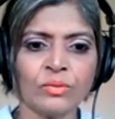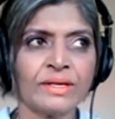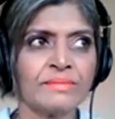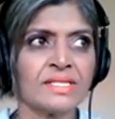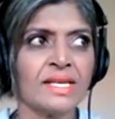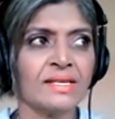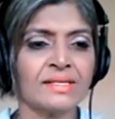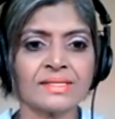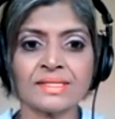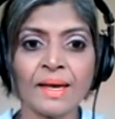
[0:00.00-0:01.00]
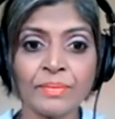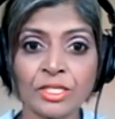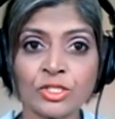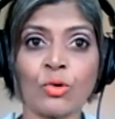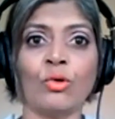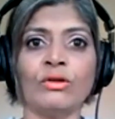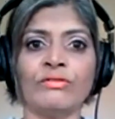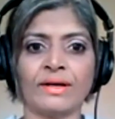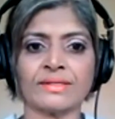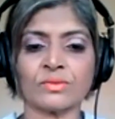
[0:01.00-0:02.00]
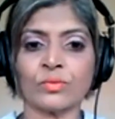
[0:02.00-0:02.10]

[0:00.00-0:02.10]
What I'm saying is it's happening to all of us,